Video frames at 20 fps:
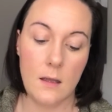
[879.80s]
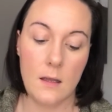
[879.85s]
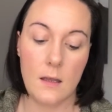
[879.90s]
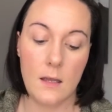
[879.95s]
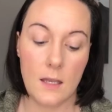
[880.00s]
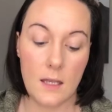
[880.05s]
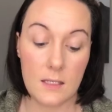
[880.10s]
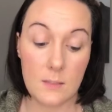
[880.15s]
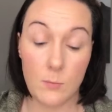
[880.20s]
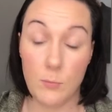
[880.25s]

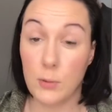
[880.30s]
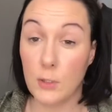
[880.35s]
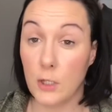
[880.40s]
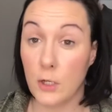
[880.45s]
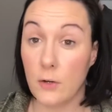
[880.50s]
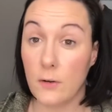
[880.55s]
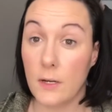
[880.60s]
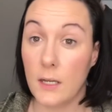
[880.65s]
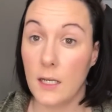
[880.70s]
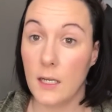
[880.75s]
It's
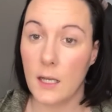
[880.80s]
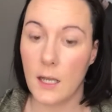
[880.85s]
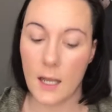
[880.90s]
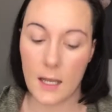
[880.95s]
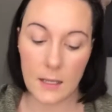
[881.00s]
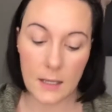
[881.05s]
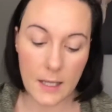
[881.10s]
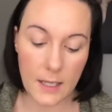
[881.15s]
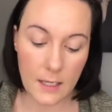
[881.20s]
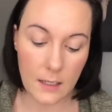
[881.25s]
blurring. I
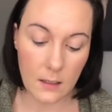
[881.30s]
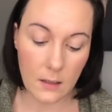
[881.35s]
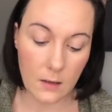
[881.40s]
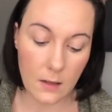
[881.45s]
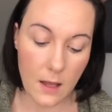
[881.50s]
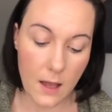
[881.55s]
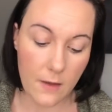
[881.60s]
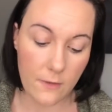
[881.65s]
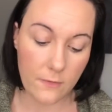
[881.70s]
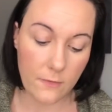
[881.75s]
like it a
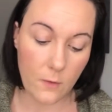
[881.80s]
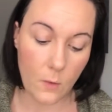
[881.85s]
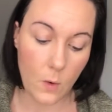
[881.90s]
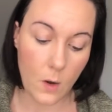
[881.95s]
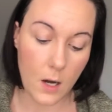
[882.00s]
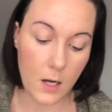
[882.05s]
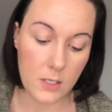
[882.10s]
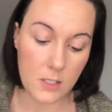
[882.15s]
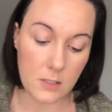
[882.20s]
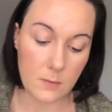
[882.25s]
lot for
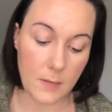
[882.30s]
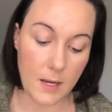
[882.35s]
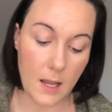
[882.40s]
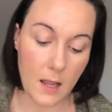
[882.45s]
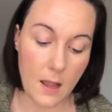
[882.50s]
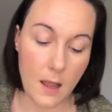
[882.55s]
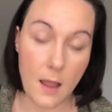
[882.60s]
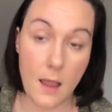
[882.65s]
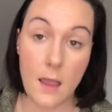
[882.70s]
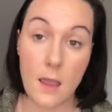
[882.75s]
under my
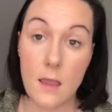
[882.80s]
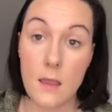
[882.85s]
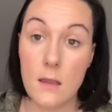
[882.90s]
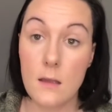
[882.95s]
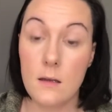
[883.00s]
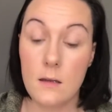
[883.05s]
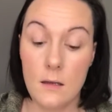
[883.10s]
eye.